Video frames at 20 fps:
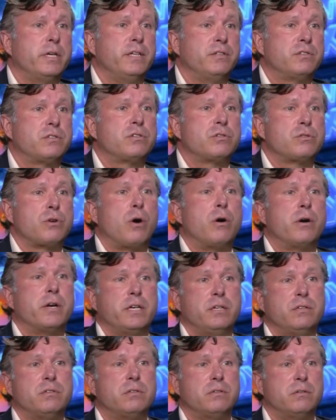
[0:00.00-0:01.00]
is
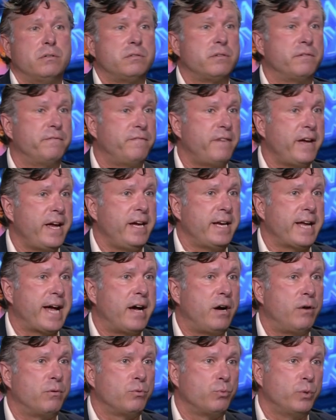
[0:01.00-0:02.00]
starting to fade out,